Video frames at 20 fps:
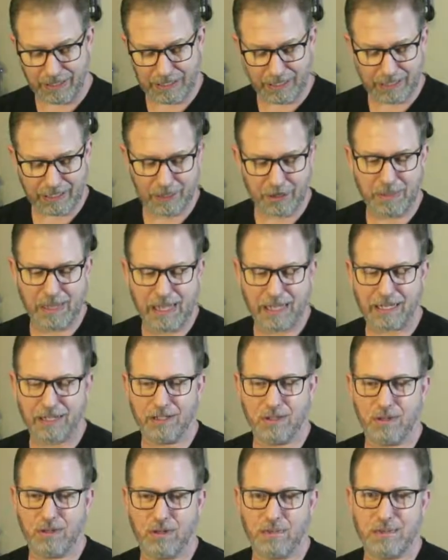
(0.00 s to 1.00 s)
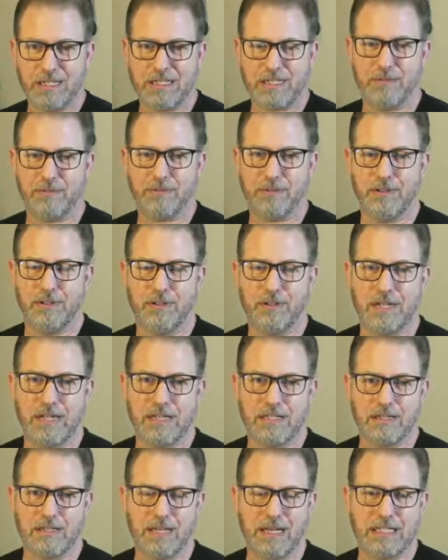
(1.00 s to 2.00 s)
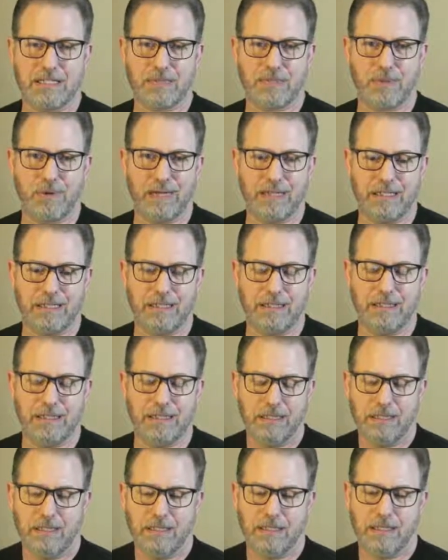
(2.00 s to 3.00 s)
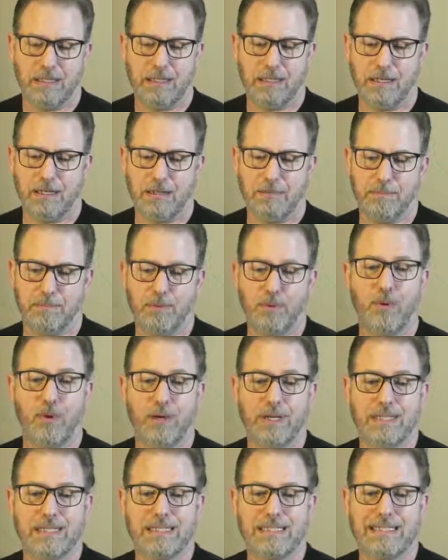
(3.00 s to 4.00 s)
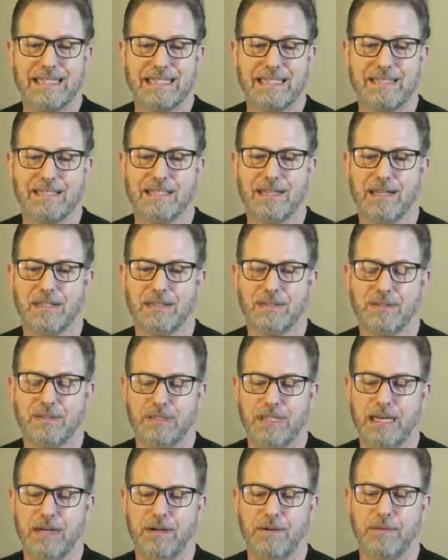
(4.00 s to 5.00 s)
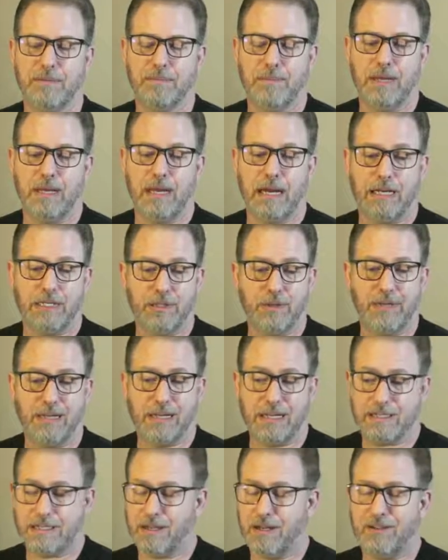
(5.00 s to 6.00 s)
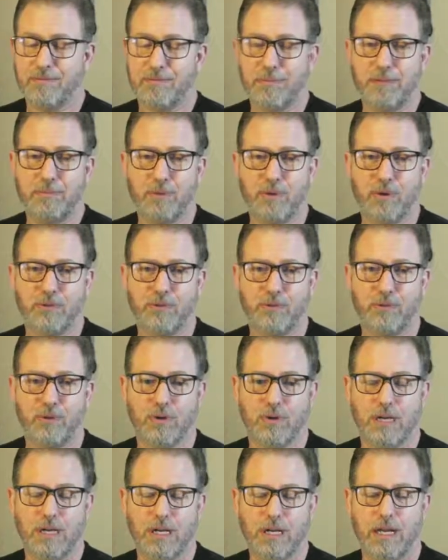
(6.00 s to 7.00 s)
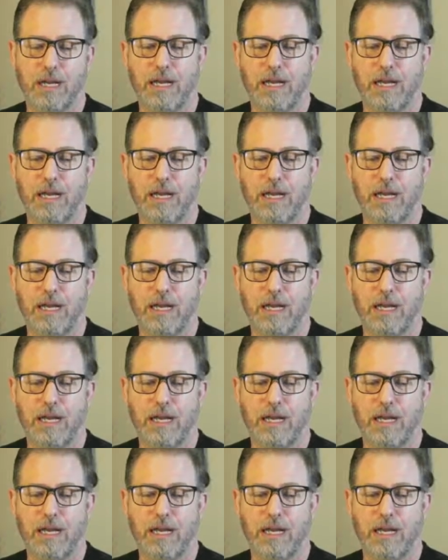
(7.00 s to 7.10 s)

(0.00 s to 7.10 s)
I need to go back and order myself another Nozzle X branded 0.6 nozzle. Now, I still have my 0.4.